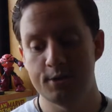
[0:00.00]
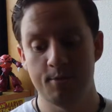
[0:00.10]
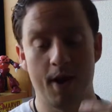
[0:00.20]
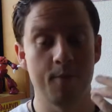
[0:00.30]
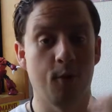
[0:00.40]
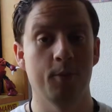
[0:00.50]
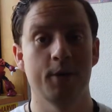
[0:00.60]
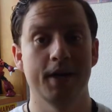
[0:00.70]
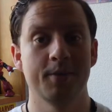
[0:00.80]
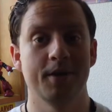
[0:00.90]
to buy more
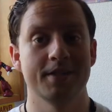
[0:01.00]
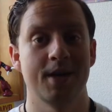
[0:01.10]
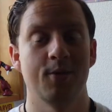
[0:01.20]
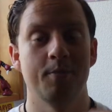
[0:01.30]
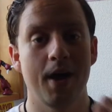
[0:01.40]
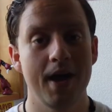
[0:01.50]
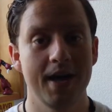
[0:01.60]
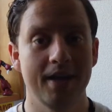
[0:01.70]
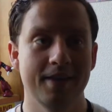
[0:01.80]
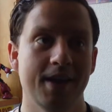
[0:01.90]
pudding, because I would
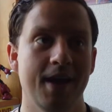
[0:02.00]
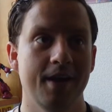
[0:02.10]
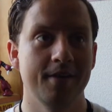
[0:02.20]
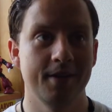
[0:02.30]
buy it and then